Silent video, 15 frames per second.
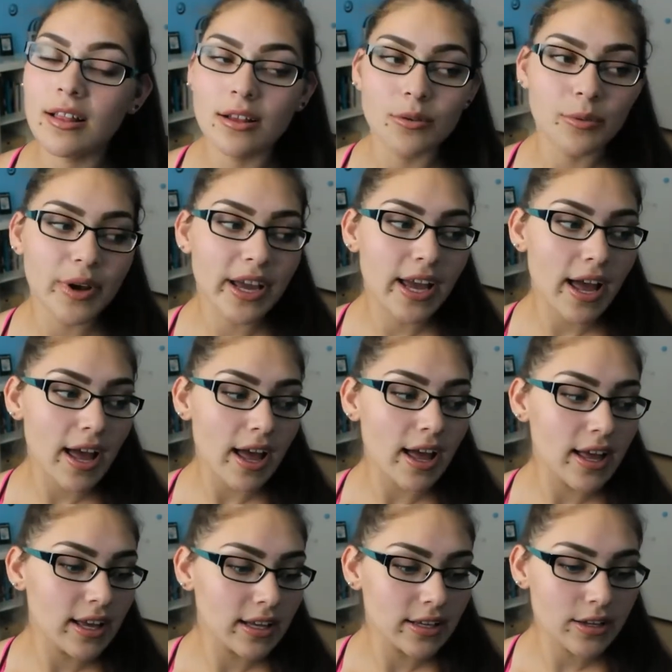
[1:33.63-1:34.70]
we
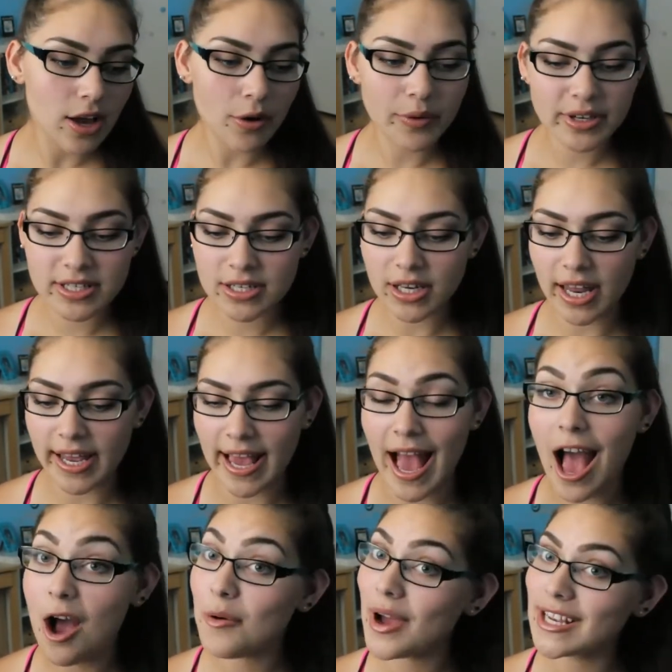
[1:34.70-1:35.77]
go into
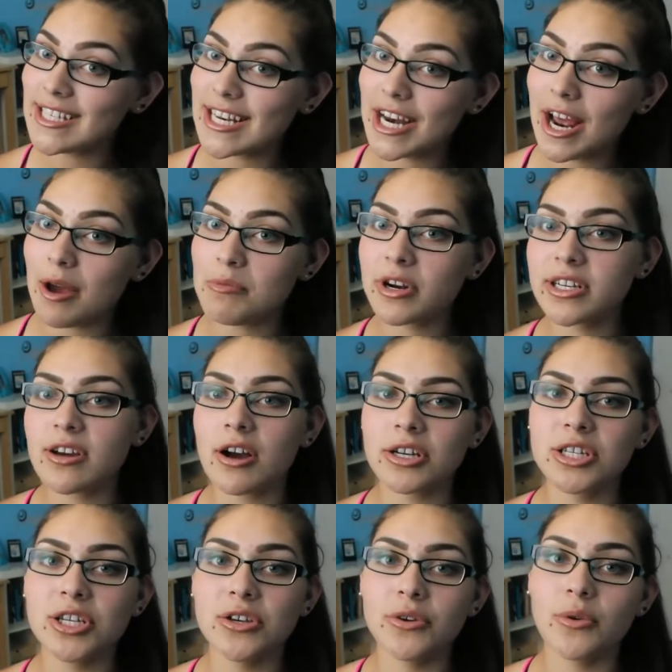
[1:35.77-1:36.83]
how I did it, I'm gonna
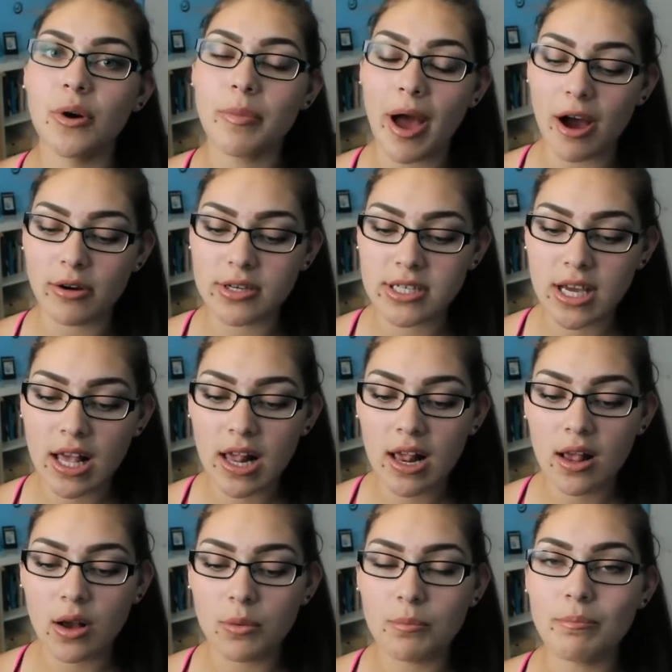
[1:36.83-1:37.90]
talk to you about
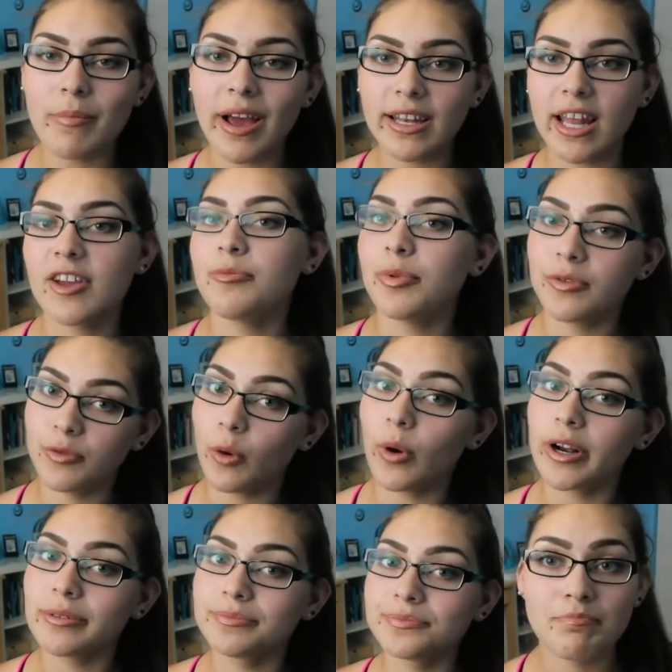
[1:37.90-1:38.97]
my life
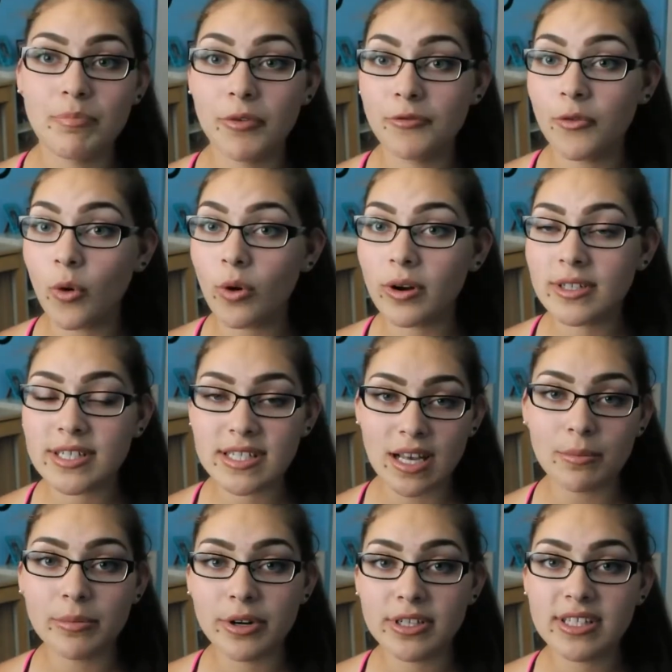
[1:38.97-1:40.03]
before
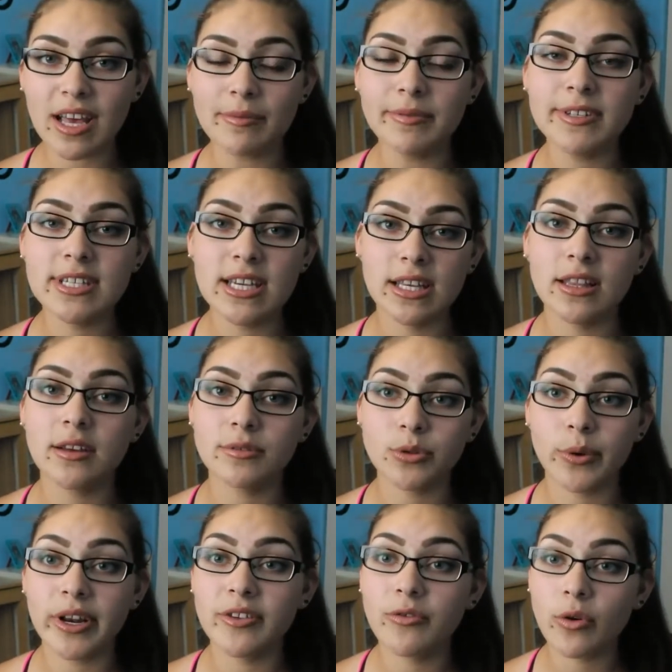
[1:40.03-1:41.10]
December 17th of
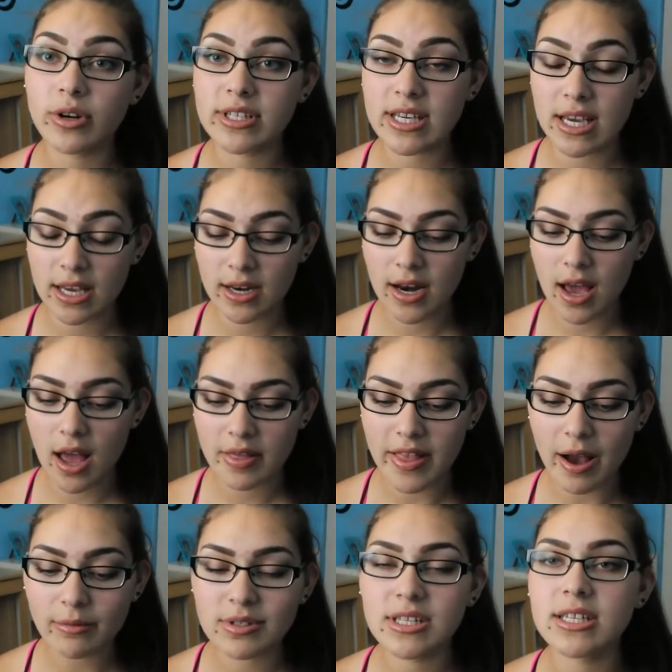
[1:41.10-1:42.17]
2014.
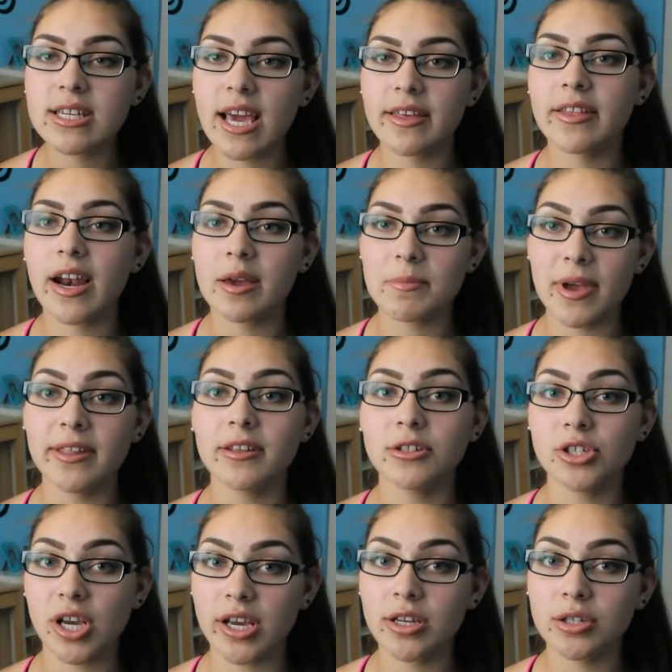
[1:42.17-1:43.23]
That was the day that I made the
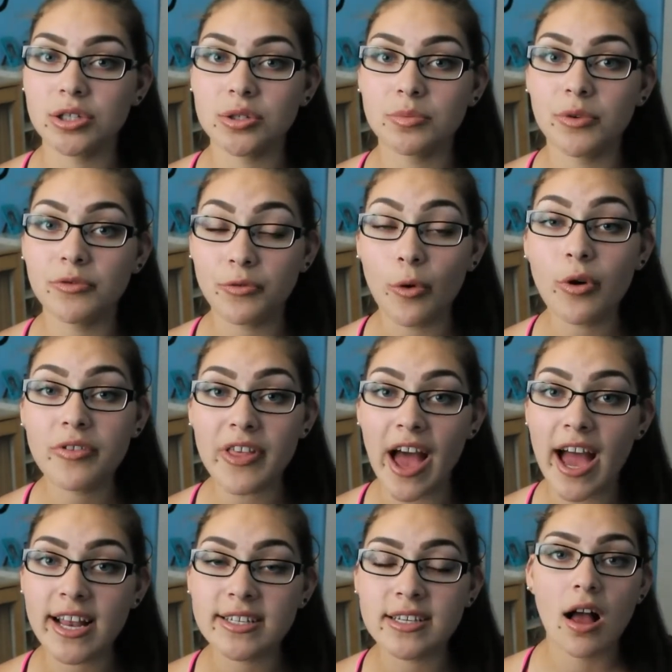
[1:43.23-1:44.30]
change. Before
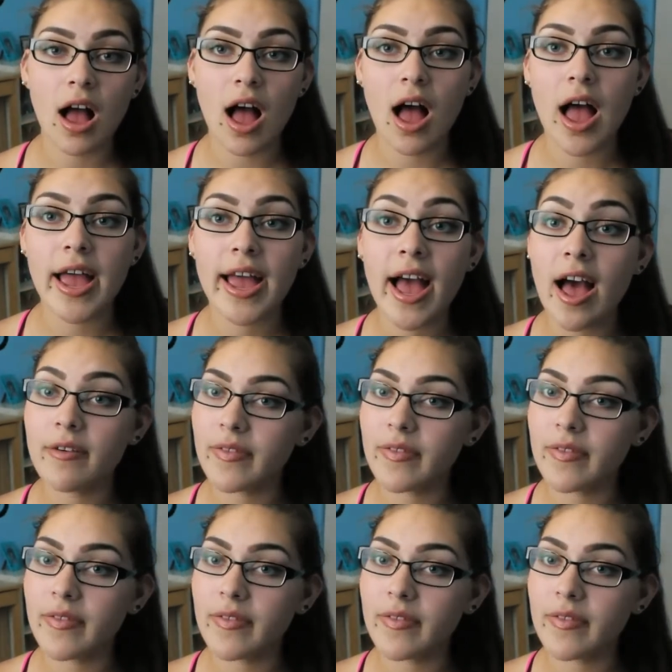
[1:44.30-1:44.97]
that, I have